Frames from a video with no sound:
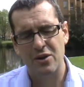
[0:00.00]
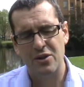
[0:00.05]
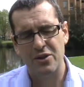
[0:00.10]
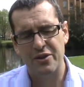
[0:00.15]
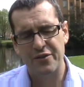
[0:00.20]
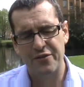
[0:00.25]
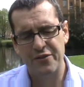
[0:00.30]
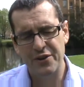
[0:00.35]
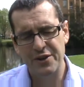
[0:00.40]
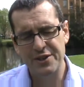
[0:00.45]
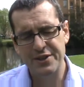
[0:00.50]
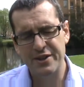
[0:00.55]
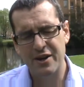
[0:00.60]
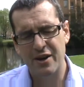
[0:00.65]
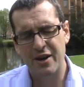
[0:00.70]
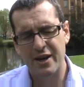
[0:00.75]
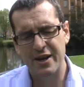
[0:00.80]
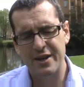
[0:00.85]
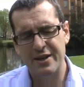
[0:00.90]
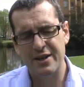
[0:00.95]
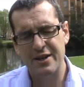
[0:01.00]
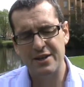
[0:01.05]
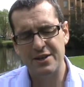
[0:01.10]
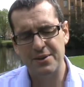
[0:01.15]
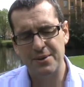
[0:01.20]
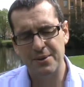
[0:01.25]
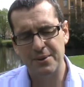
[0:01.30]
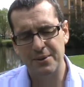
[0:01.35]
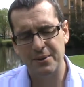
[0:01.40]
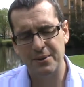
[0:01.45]
The first kind he
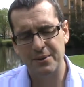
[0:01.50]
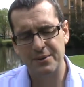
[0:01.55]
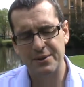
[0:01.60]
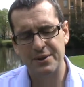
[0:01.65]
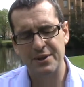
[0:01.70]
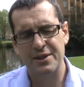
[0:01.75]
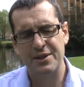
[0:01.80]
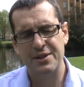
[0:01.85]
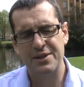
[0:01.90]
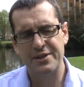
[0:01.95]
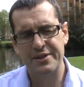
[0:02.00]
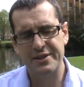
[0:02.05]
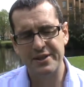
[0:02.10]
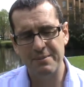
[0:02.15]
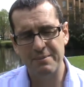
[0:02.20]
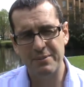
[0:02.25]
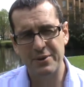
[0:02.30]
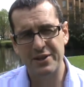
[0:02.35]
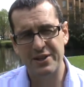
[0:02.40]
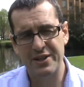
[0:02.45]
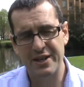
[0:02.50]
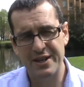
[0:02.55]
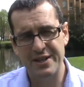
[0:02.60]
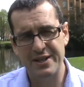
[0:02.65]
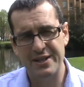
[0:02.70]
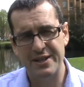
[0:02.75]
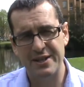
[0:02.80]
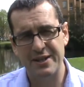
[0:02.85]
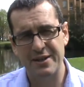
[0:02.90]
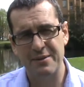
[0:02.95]
called
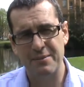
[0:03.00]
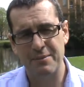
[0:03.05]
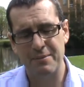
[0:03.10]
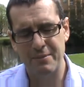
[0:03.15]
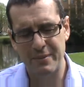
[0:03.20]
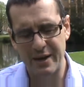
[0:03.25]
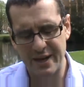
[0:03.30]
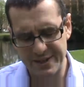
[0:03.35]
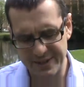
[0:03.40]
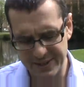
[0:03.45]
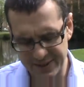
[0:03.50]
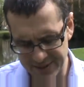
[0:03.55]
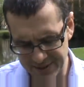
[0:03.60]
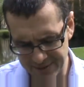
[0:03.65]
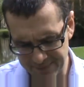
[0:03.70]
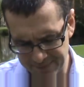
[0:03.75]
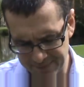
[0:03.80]
sympathetic magic.